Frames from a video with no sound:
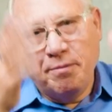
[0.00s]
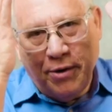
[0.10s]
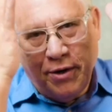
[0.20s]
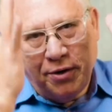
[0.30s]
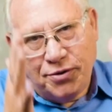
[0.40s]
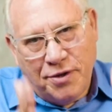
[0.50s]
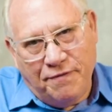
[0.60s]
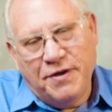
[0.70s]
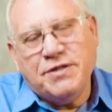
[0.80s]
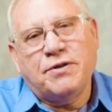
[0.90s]
but also the
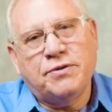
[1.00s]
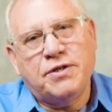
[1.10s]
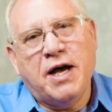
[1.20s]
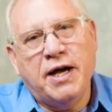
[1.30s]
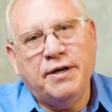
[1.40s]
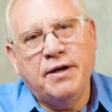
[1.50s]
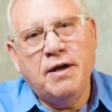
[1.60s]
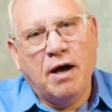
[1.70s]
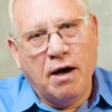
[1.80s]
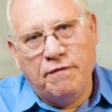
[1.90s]
physical side
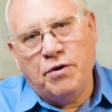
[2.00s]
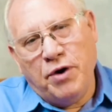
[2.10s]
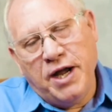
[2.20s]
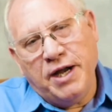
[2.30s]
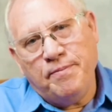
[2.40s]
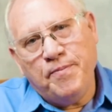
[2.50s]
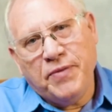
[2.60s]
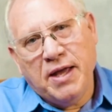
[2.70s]
of the rain.